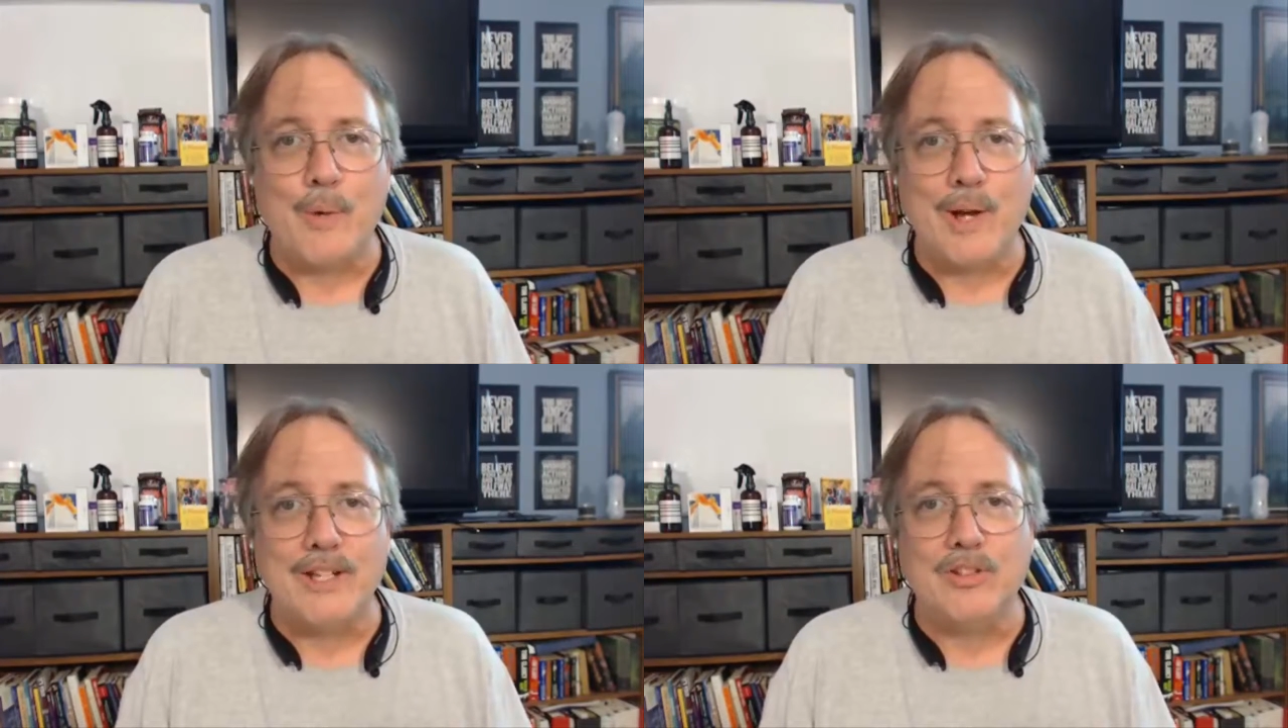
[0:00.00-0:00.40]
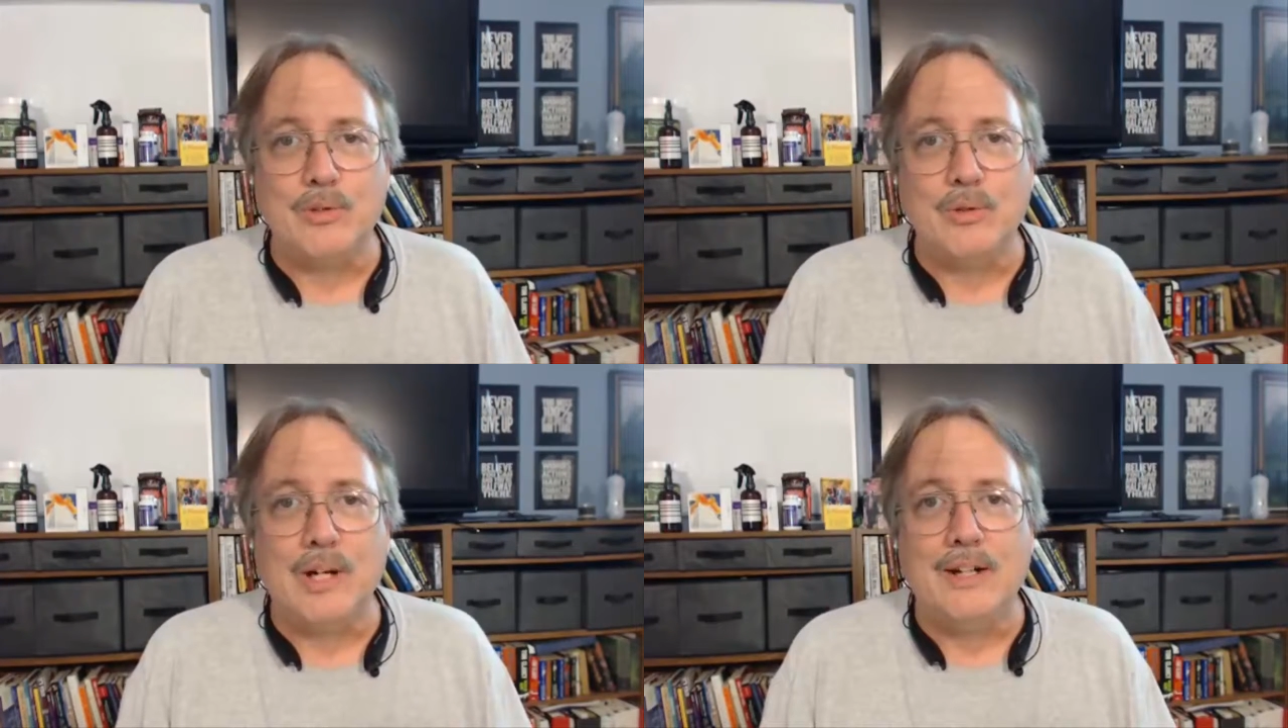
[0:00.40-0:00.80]
way
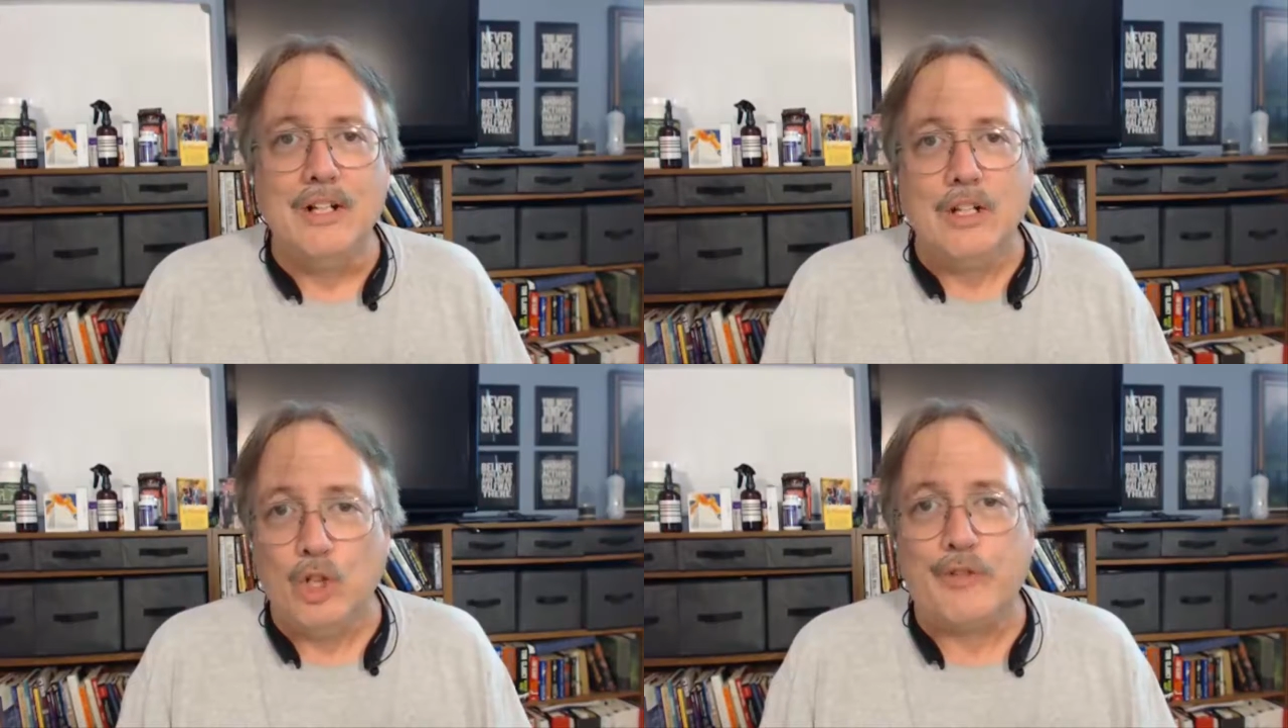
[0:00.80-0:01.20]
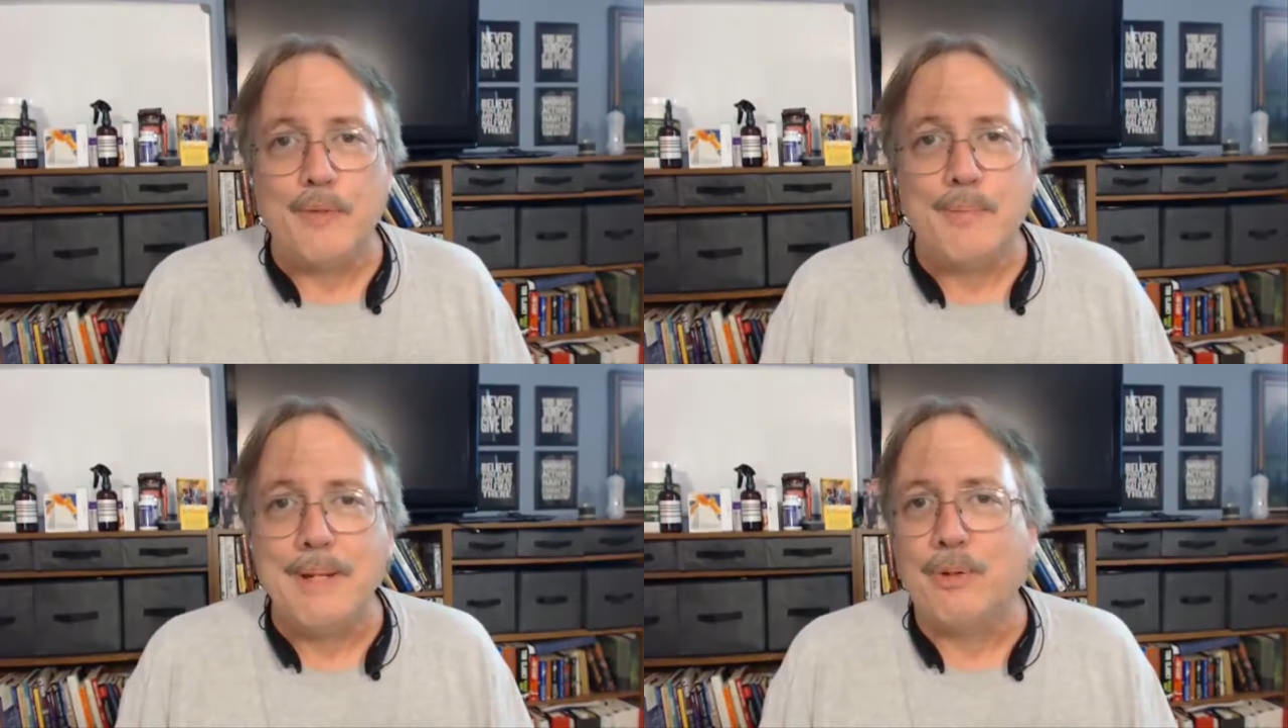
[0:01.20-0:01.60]
to look
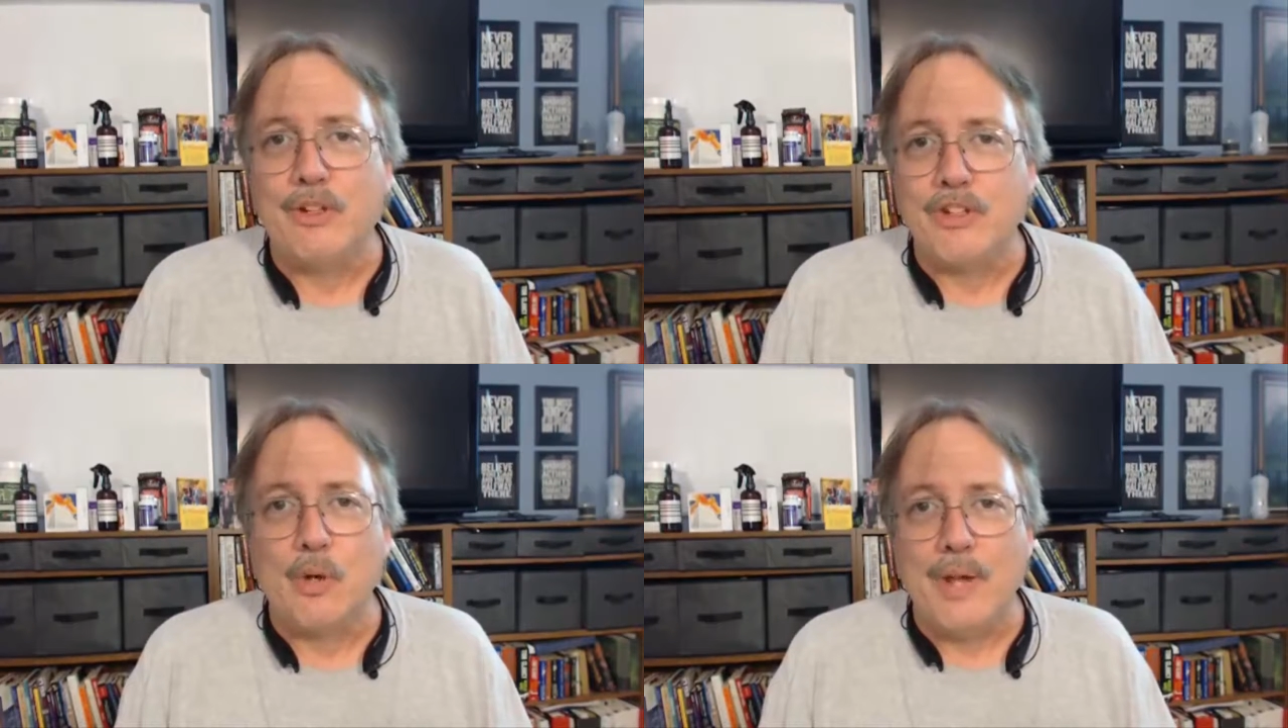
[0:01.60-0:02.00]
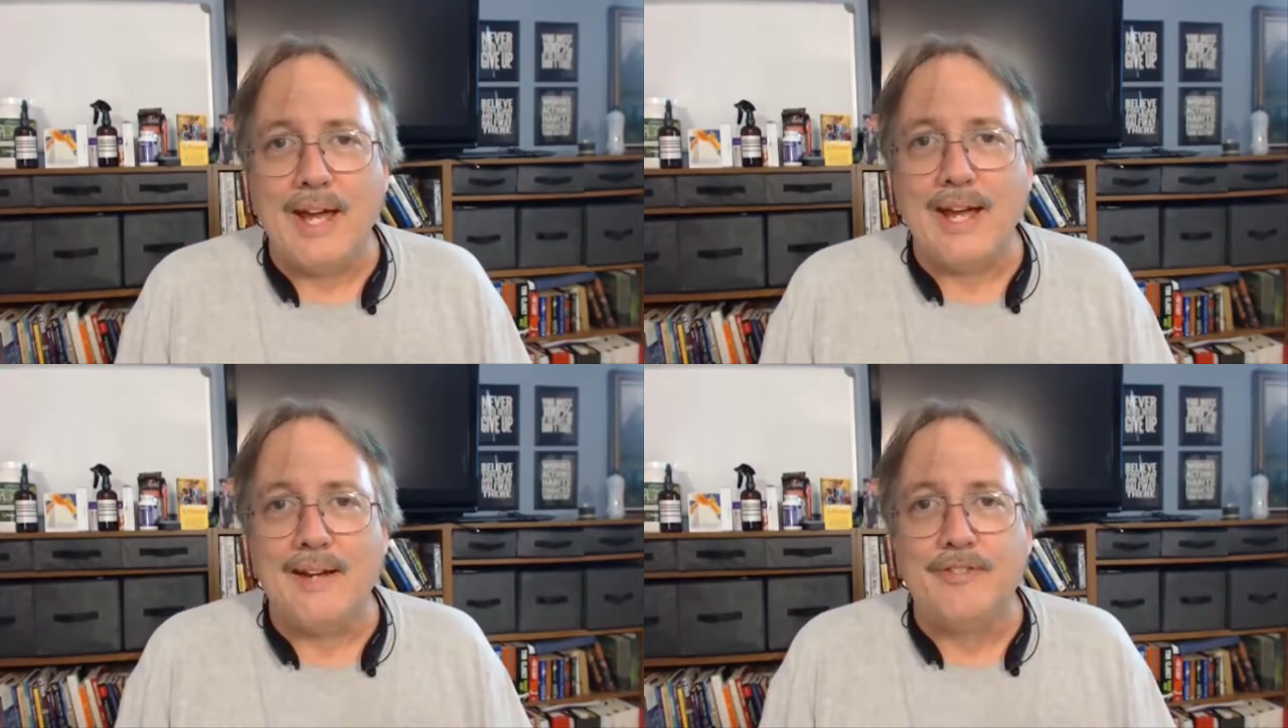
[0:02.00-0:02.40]
for people that don't
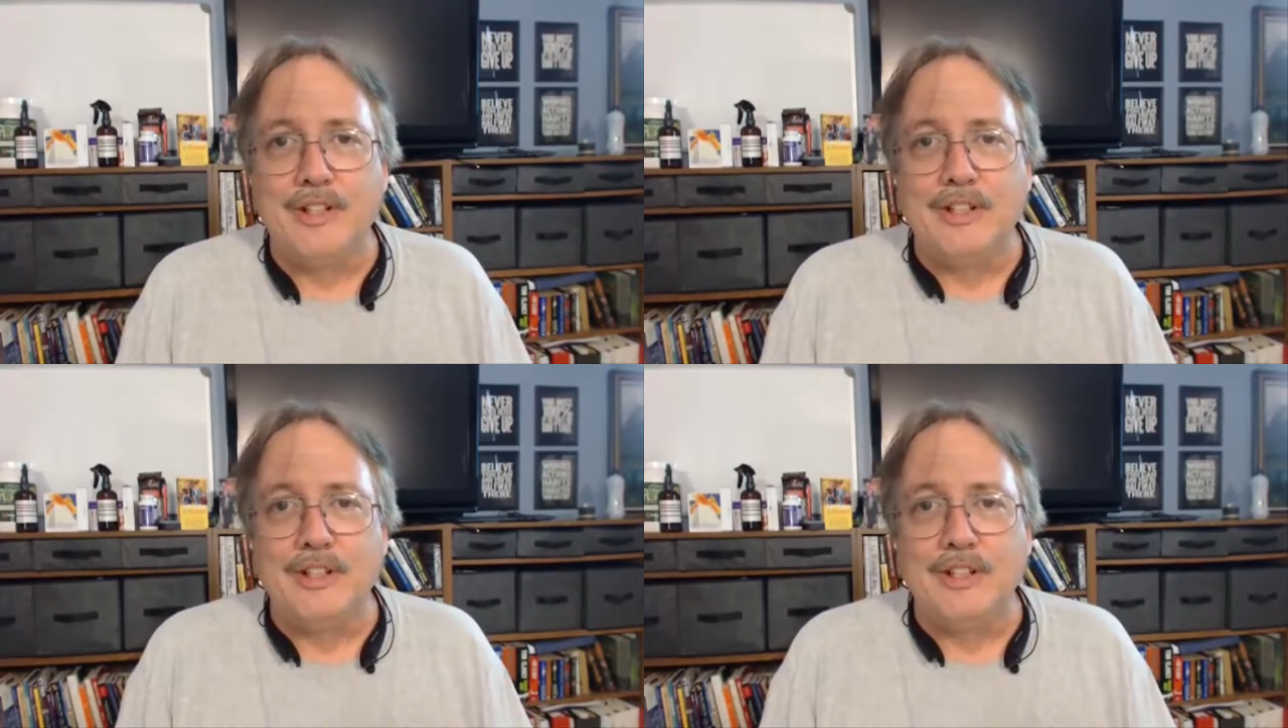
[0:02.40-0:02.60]
have